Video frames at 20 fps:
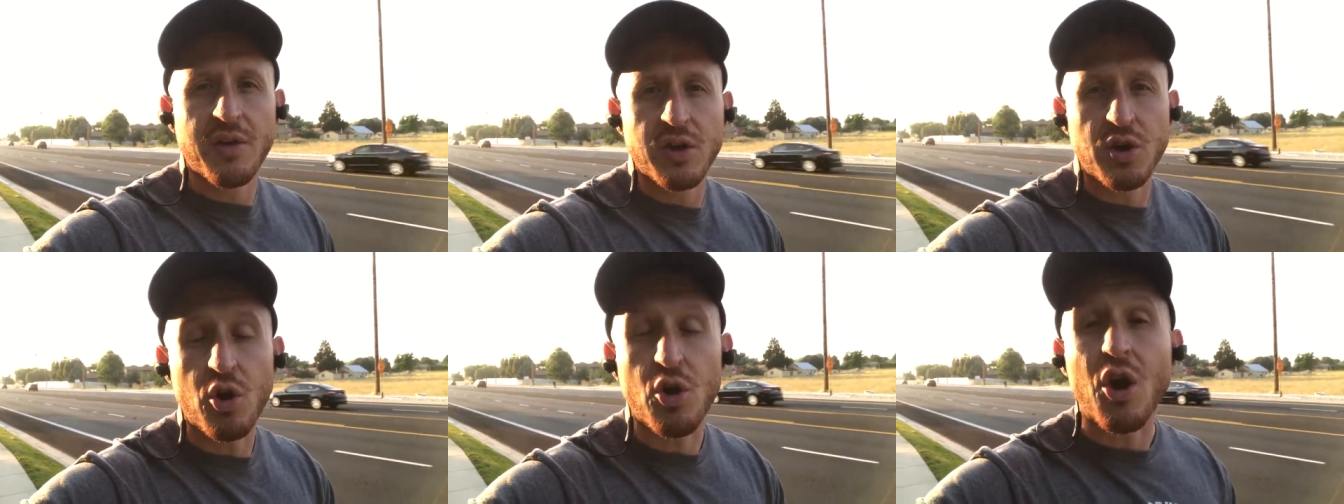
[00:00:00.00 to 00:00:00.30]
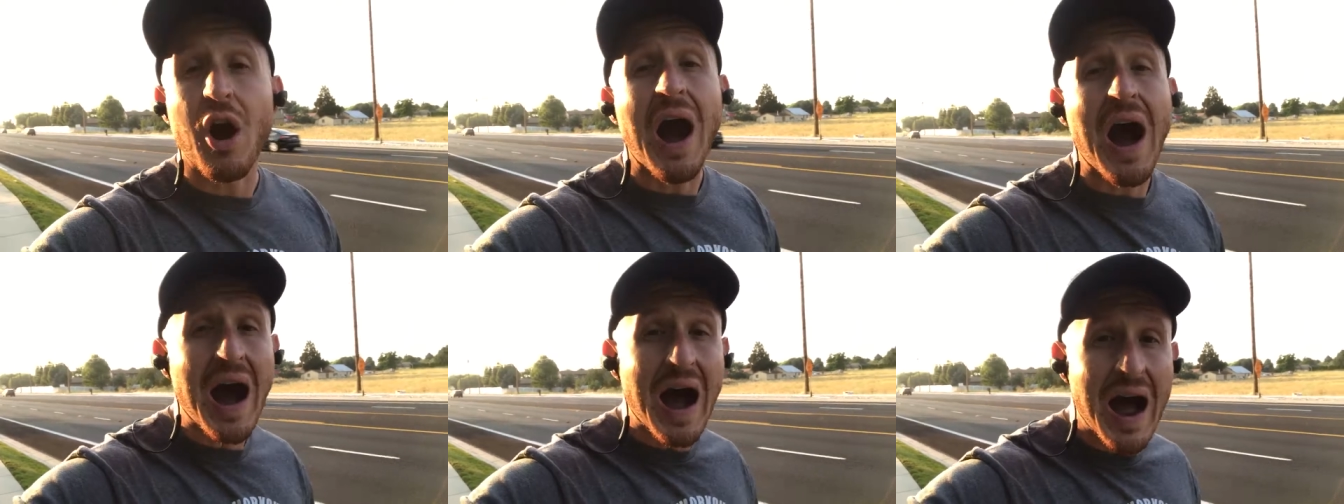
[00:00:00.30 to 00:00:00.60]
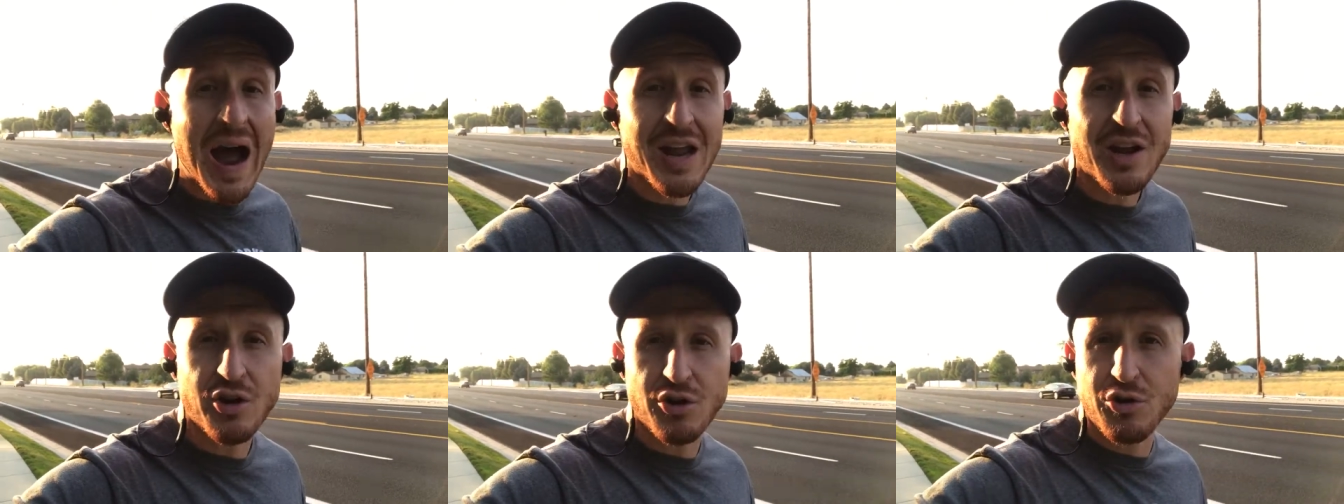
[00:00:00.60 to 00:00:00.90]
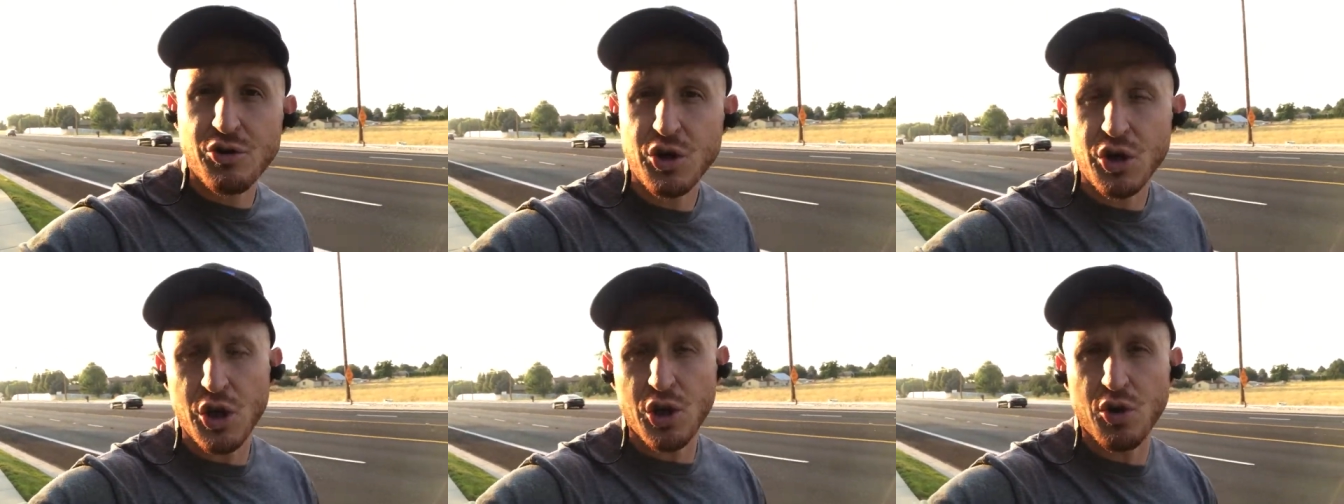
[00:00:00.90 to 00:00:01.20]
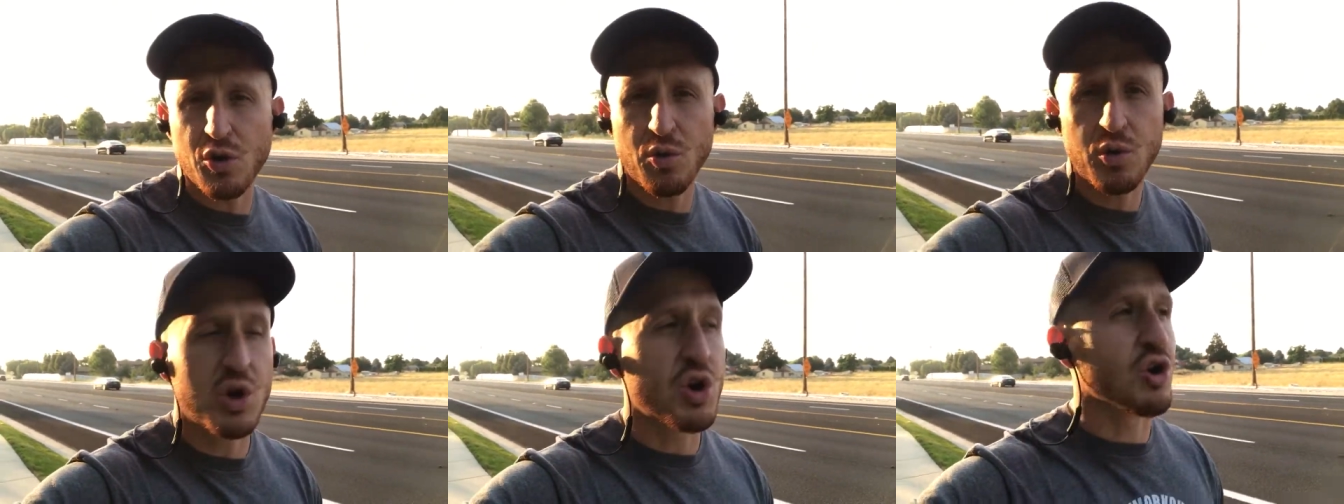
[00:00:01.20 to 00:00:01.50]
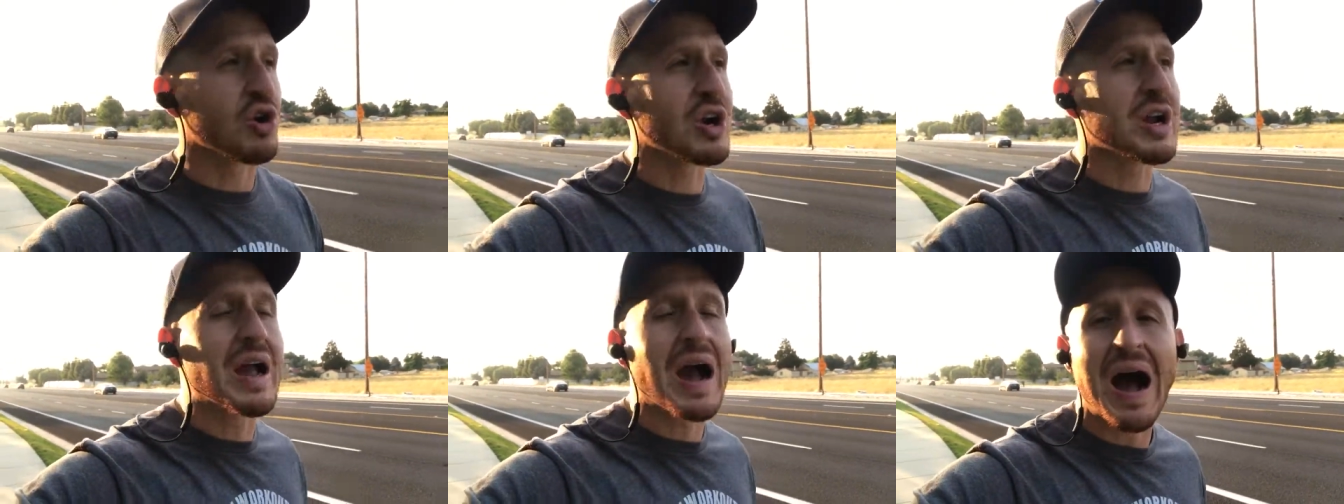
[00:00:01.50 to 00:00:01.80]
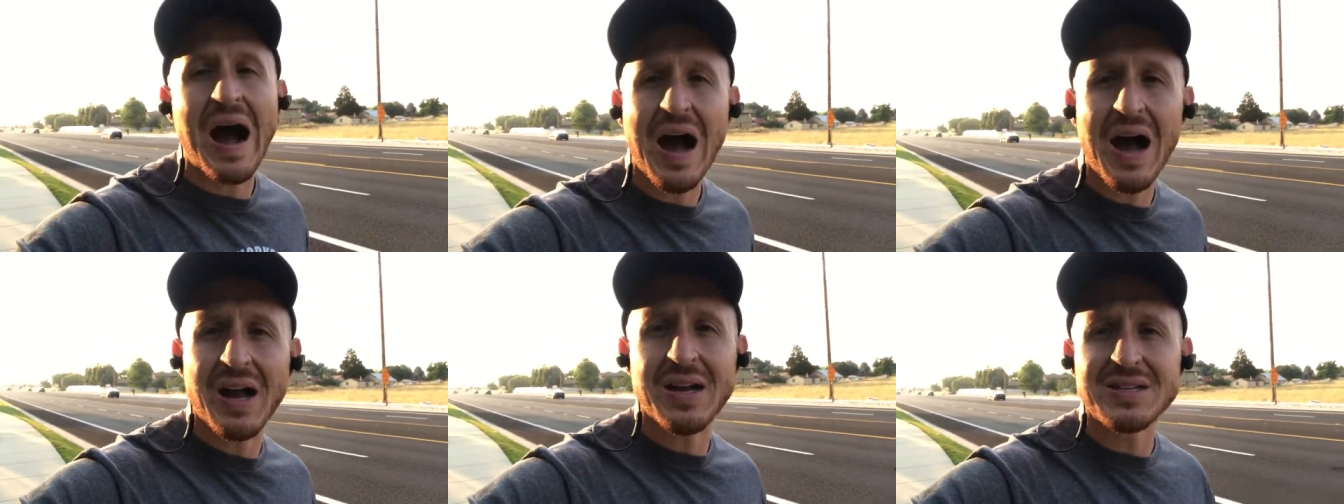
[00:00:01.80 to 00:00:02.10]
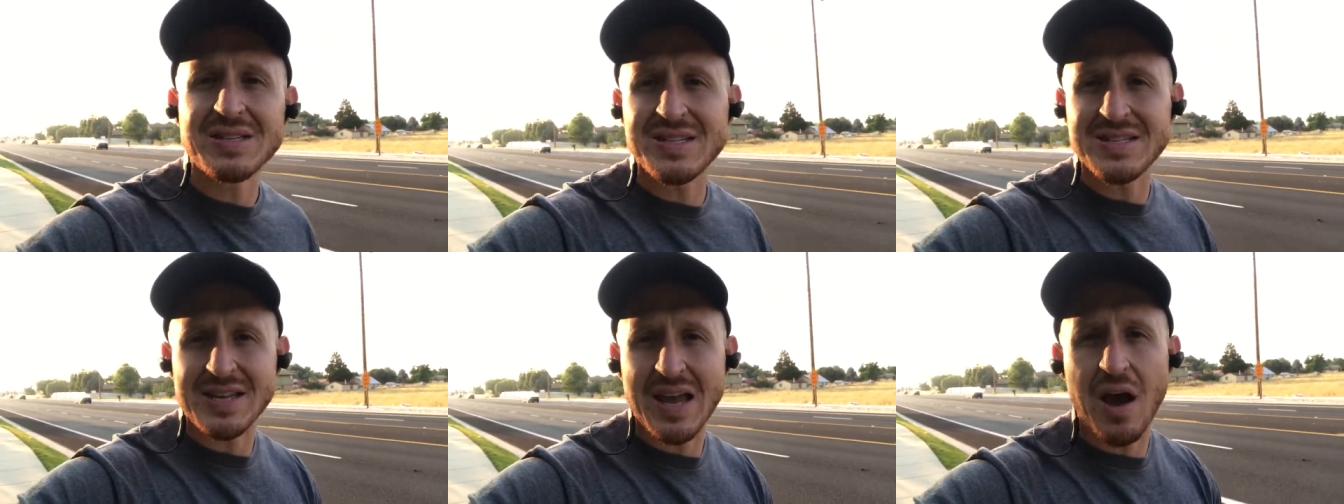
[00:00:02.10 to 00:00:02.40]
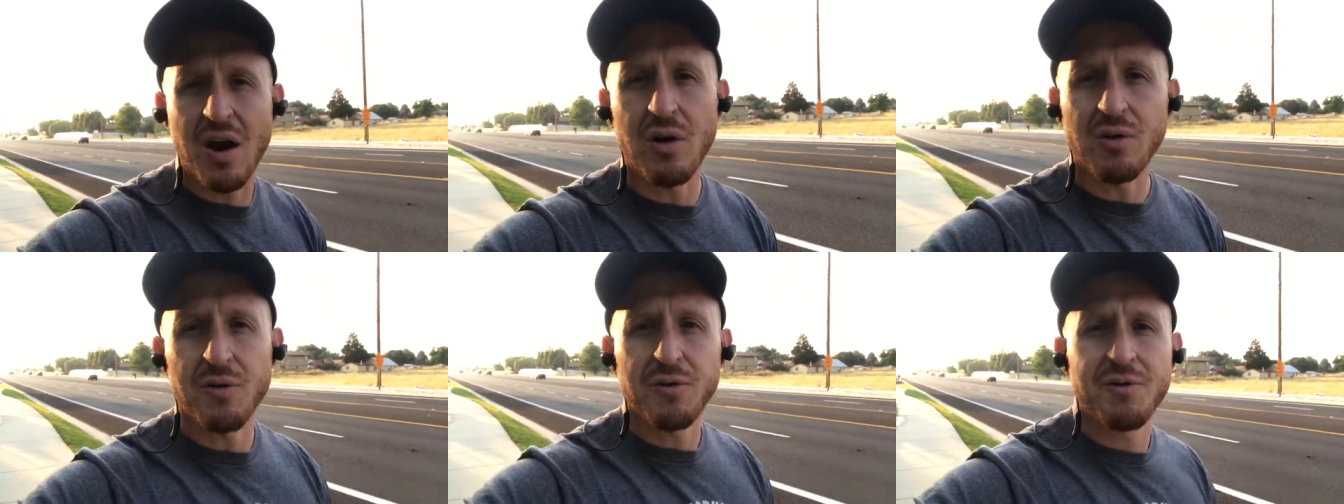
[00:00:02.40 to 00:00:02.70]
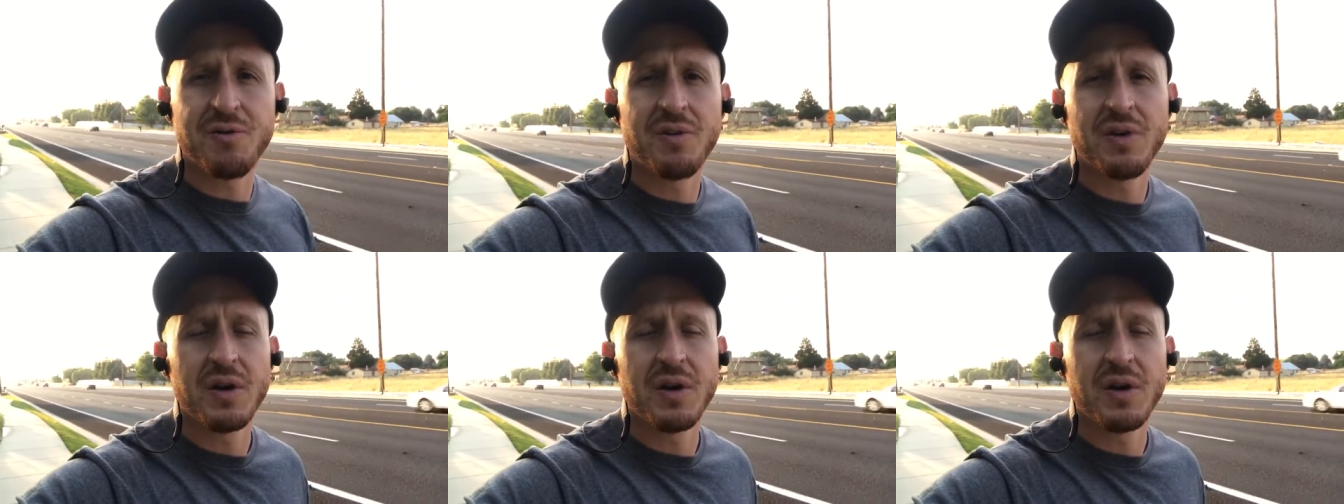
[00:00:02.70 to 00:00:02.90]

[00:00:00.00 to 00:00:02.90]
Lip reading: your higher you, your God self,